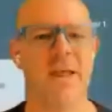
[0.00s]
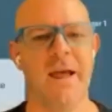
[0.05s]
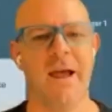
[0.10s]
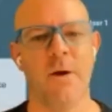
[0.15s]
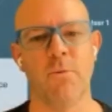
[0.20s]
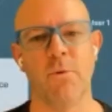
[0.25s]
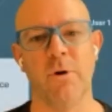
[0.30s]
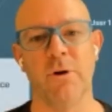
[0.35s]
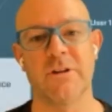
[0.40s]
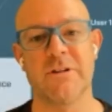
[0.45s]

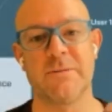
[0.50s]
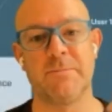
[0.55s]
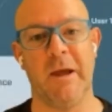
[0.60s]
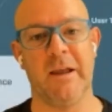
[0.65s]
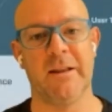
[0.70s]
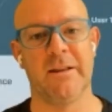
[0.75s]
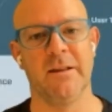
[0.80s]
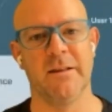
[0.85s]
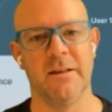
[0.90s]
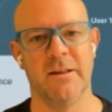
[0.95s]
And we're
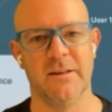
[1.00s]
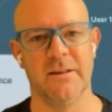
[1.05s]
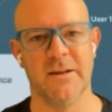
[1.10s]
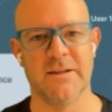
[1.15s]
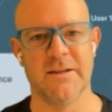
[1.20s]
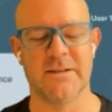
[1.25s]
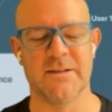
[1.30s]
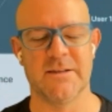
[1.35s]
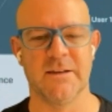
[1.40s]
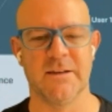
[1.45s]
expecting that
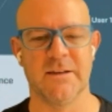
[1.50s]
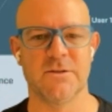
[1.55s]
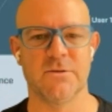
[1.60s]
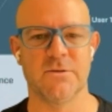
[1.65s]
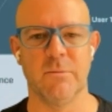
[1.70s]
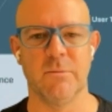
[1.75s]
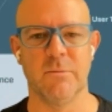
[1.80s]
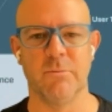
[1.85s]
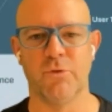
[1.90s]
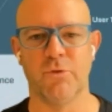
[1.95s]
these things
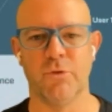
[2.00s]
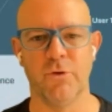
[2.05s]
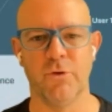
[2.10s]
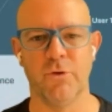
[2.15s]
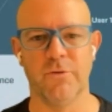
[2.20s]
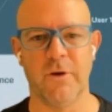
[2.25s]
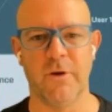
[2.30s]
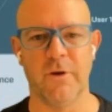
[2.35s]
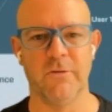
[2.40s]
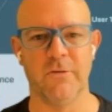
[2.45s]
to
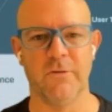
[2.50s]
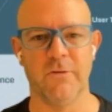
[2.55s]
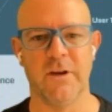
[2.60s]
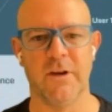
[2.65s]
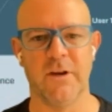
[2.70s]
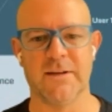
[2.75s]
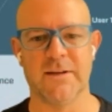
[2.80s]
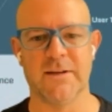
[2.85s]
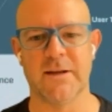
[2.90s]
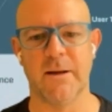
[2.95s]
improve over
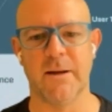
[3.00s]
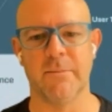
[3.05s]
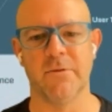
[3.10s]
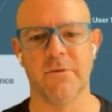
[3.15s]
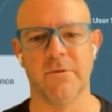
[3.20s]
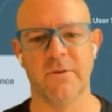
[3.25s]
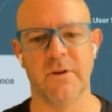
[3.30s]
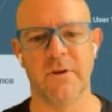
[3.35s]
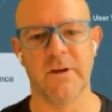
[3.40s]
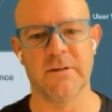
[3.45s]
the next
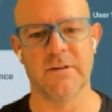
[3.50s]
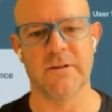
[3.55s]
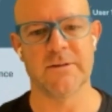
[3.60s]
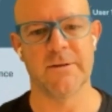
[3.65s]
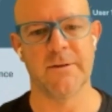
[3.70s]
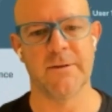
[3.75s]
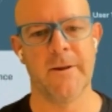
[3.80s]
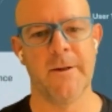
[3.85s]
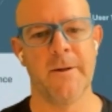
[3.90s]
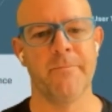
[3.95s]
couple of years.
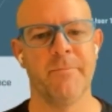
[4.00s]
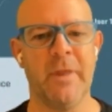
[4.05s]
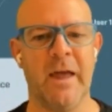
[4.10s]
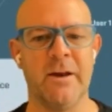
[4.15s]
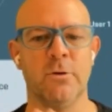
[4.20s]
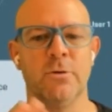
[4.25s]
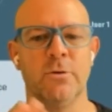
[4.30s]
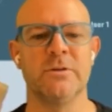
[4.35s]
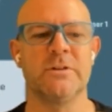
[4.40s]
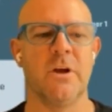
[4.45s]

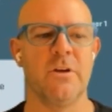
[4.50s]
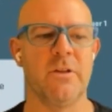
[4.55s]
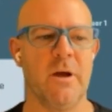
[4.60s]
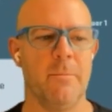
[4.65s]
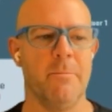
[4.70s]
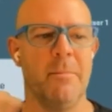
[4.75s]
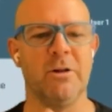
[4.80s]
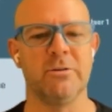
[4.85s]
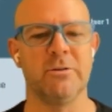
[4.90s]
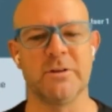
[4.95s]
And also
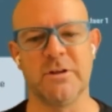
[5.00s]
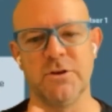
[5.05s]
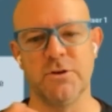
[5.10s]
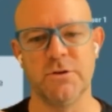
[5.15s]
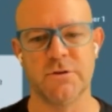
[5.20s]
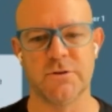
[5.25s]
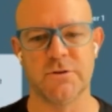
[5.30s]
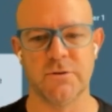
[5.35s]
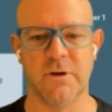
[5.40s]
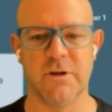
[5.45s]
that
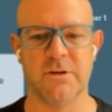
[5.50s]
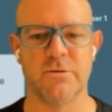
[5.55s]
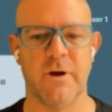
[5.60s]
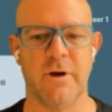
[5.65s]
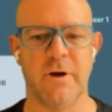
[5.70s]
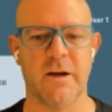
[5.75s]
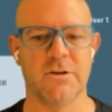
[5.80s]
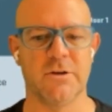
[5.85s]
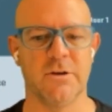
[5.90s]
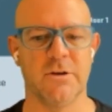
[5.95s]
multi-user
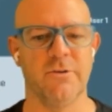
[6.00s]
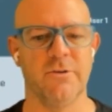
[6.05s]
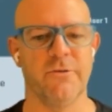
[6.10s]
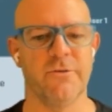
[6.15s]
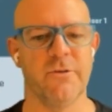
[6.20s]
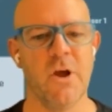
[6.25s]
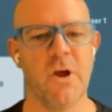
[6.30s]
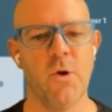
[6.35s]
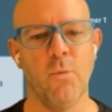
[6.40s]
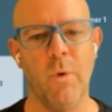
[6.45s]
interaction of
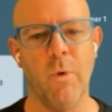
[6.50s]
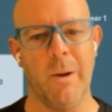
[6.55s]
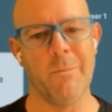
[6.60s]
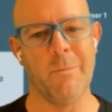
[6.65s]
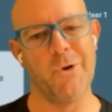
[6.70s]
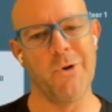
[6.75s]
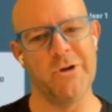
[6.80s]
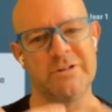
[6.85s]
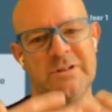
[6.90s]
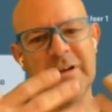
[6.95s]
one
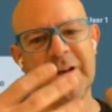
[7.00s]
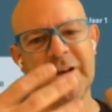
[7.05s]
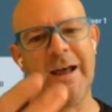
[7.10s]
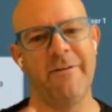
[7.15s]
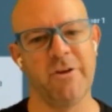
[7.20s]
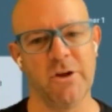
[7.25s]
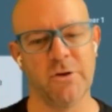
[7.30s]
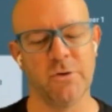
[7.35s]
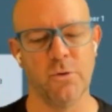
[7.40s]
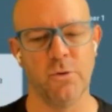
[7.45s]
person
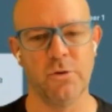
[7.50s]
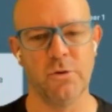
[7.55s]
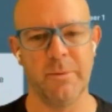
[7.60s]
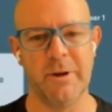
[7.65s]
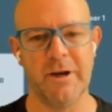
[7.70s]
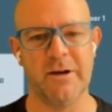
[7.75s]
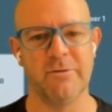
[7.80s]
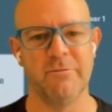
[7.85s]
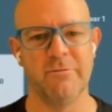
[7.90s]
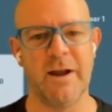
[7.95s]
having an
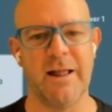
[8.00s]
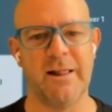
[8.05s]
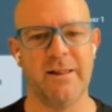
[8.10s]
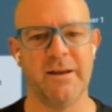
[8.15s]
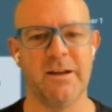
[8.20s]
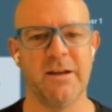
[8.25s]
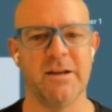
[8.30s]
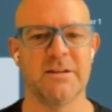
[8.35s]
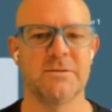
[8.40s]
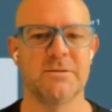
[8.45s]
augmented
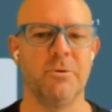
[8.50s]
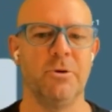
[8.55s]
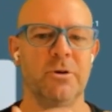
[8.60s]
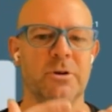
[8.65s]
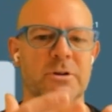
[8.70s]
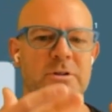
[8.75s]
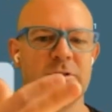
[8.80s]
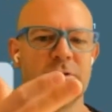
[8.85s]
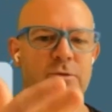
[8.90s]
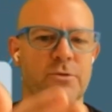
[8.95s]
reality
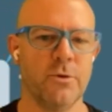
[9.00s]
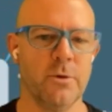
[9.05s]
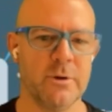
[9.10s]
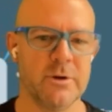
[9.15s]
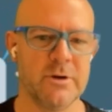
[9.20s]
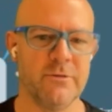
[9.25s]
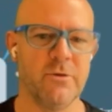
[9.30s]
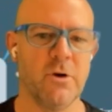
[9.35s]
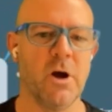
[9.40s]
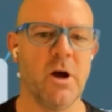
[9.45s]
experience through a
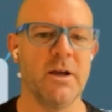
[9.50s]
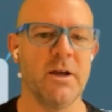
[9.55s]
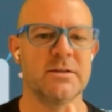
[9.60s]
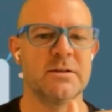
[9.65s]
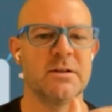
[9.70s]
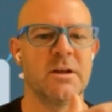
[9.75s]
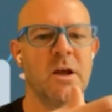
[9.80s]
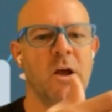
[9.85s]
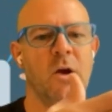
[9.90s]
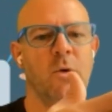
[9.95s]

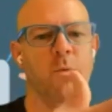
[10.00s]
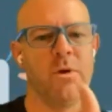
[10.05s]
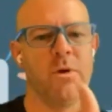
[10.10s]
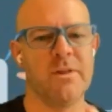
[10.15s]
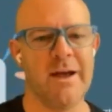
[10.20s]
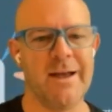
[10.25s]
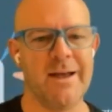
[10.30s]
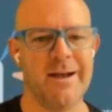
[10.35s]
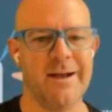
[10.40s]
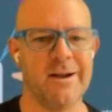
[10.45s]
device with
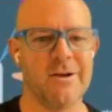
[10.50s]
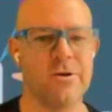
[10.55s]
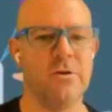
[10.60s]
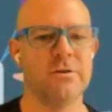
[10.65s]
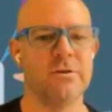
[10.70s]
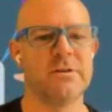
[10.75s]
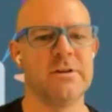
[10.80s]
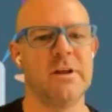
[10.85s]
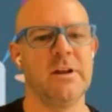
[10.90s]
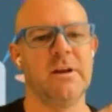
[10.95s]
AR
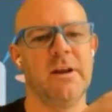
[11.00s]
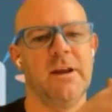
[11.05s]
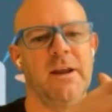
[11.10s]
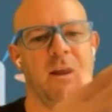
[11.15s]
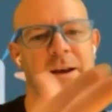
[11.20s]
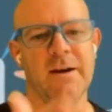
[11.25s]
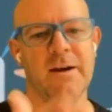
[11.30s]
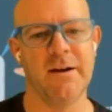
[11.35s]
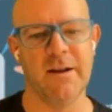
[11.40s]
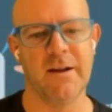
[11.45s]
content in an